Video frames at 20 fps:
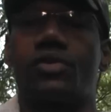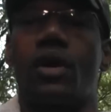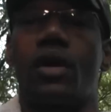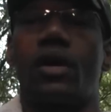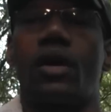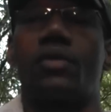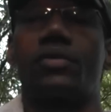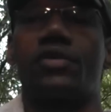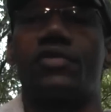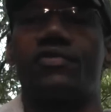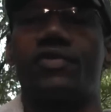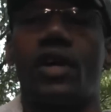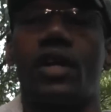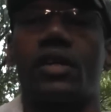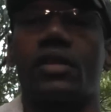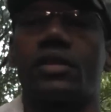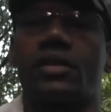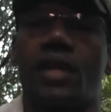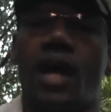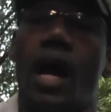right off the
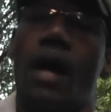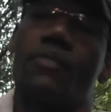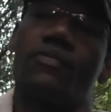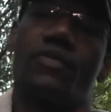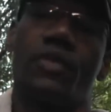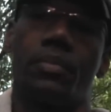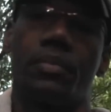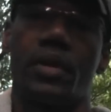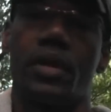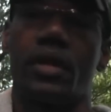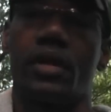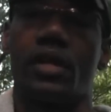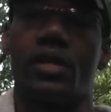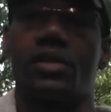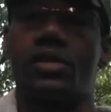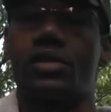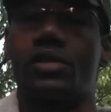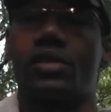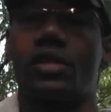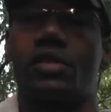fucking top for me.
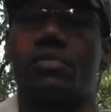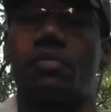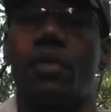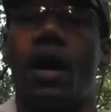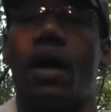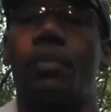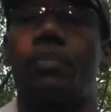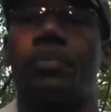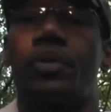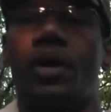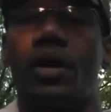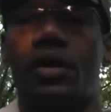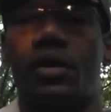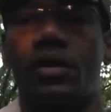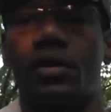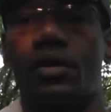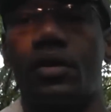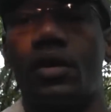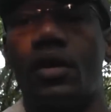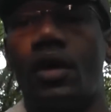This is just my
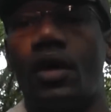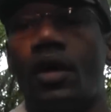opinion.